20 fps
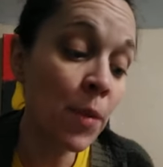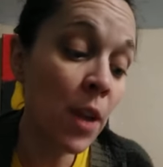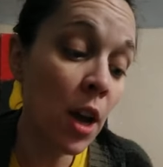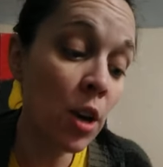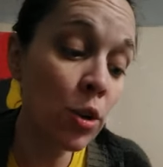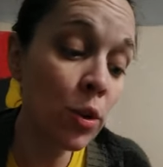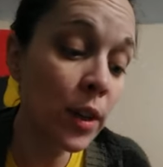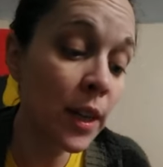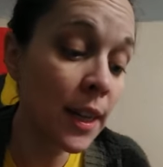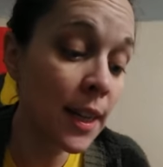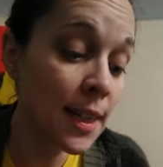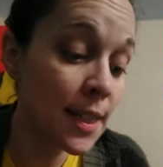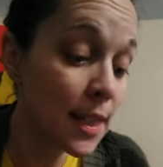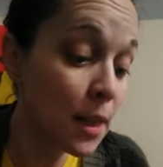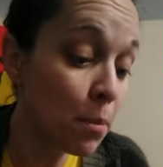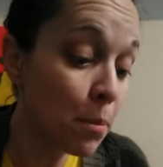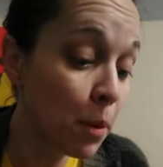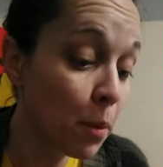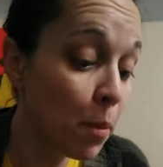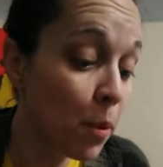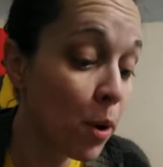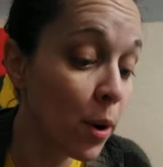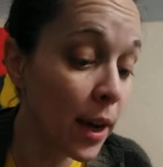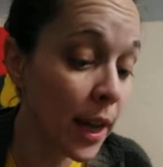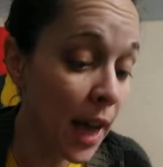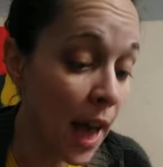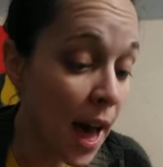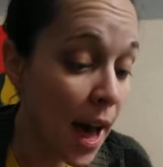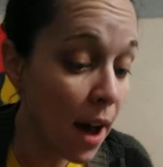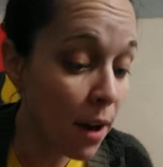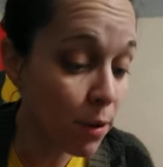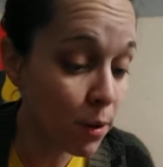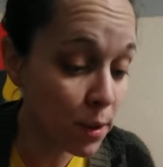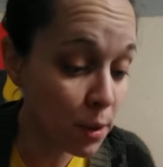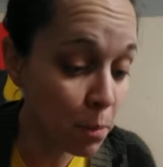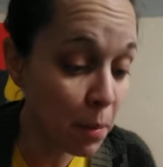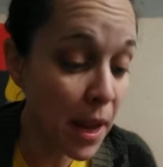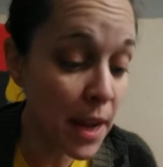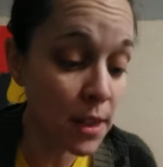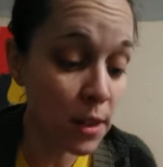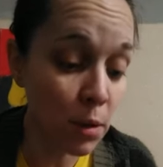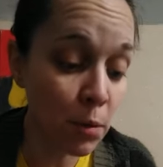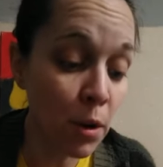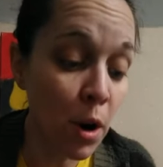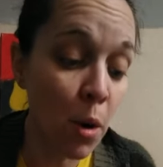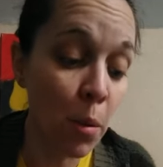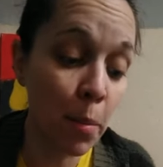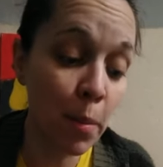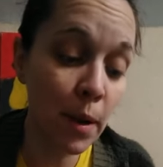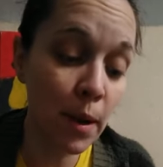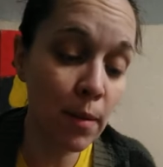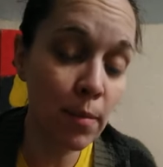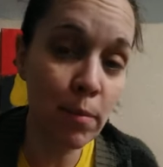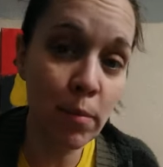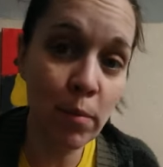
a green simple boy, How to splice a rope.